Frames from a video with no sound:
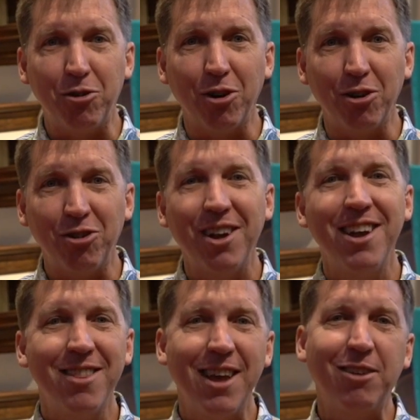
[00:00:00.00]
Church.
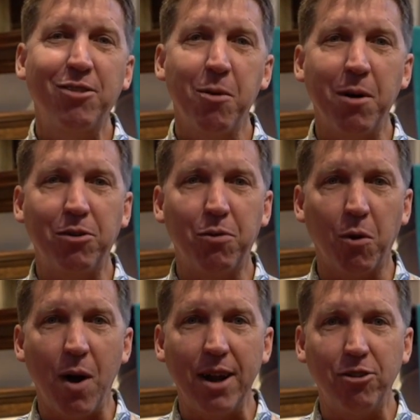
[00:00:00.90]
Thanks so much for
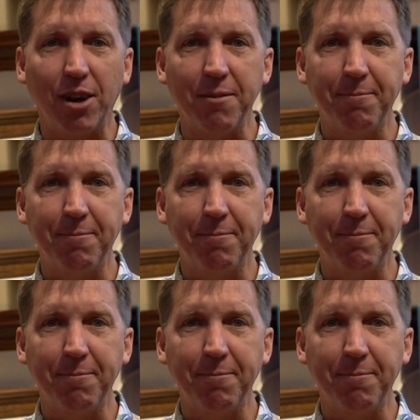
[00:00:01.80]
watching.